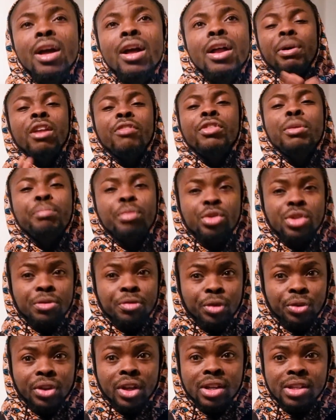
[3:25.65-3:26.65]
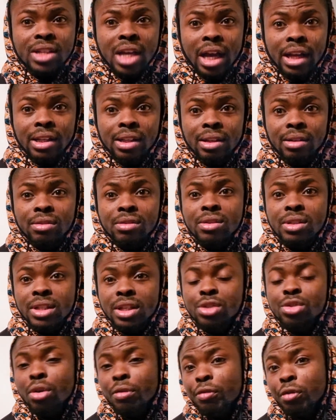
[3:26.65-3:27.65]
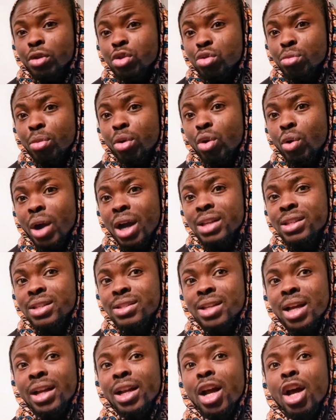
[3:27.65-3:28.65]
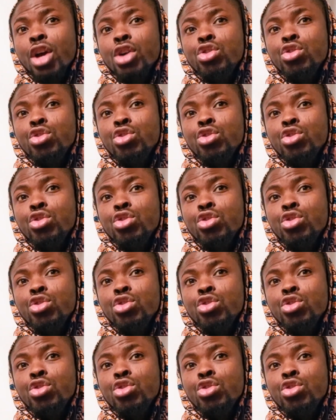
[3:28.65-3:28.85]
Part of the beautiful things that this Solve for Tomorrow has is that